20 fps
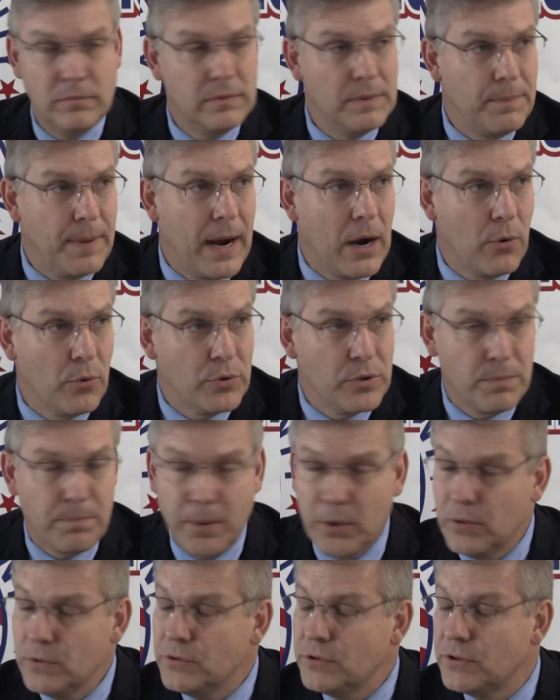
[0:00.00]
the power of the
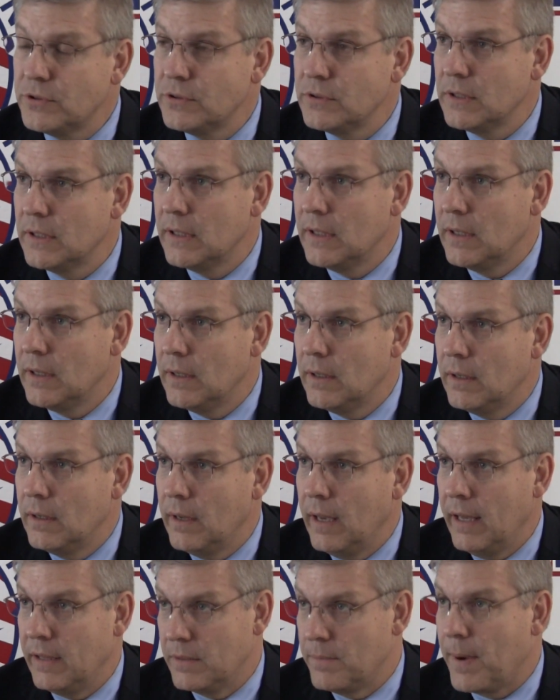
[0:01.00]
purse,
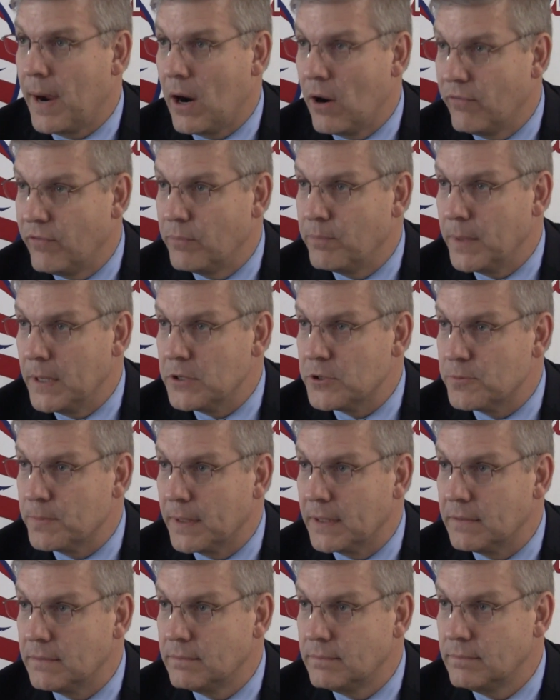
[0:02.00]
and the power of
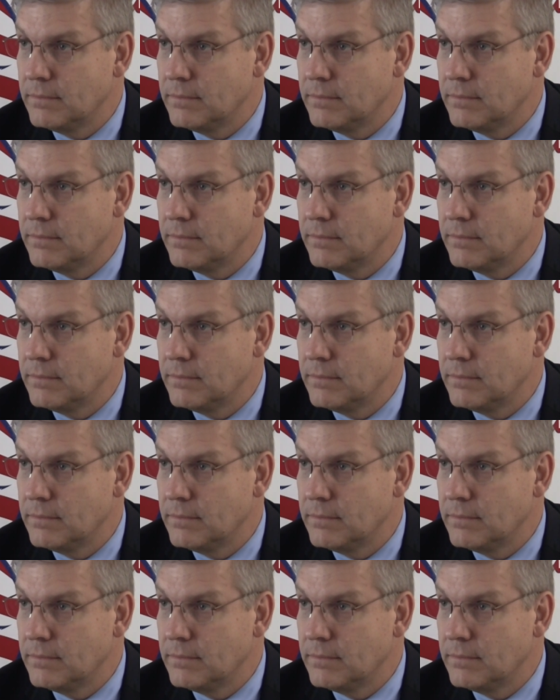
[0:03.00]
impeachment.